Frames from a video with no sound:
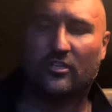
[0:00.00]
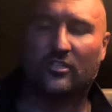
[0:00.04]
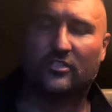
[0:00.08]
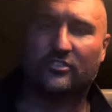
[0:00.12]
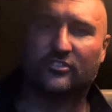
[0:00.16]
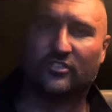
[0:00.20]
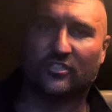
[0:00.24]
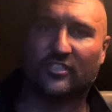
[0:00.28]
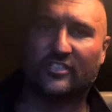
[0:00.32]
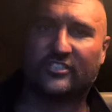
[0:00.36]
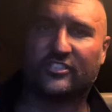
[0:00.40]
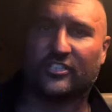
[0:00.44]

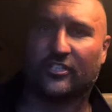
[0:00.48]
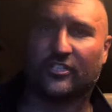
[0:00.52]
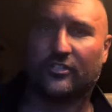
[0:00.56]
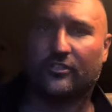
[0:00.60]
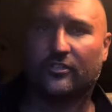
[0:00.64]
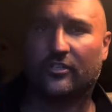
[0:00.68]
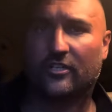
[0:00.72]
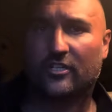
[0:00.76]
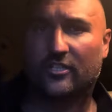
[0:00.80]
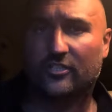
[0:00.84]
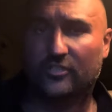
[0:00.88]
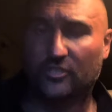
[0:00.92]
So listen,
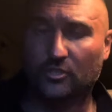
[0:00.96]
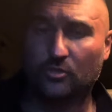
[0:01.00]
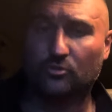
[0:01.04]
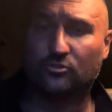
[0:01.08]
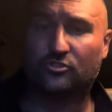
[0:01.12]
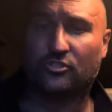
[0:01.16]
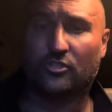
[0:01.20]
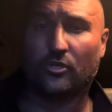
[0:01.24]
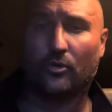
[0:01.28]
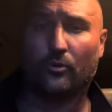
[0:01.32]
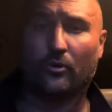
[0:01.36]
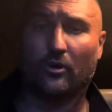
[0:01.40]
you
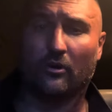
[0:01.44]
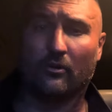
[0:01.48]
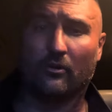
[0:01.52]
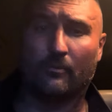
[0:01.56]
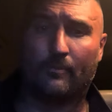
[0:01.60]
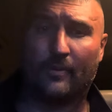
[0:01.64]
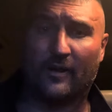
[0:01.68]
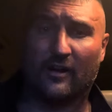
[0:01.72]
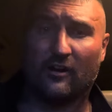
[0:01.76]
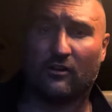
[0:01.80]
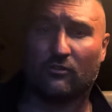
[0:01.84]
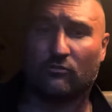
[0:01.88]
two are a
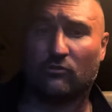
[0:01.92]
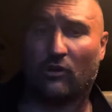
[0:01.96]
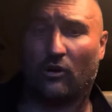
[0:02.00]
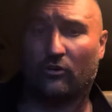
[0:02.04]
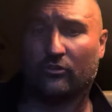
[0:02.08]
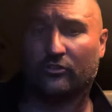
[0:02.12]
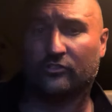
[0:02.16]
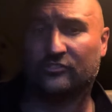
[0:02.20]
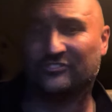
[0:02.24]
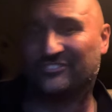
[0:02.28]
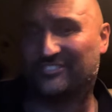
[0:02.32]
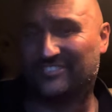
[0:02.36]
pair of
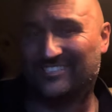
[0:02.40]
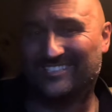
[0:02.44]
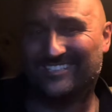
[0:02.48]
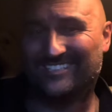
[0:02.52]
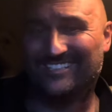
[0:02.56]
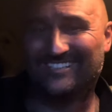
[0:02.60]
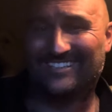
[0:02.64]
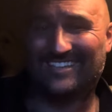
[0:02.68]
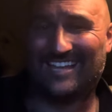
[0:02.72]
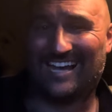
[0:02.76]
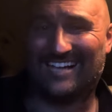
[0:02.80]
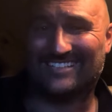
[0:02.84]
wrong-uns,
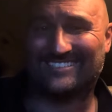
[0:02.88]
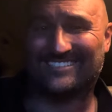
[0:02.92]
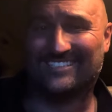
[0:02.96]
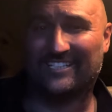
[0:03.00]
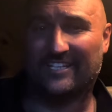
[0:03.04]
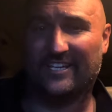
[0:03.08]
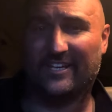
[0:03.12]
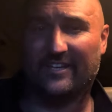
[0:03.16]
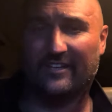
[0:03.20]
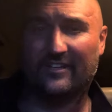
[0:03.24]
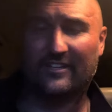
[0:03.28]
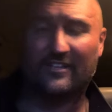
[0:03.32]
that's
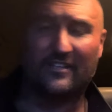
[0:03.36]
it.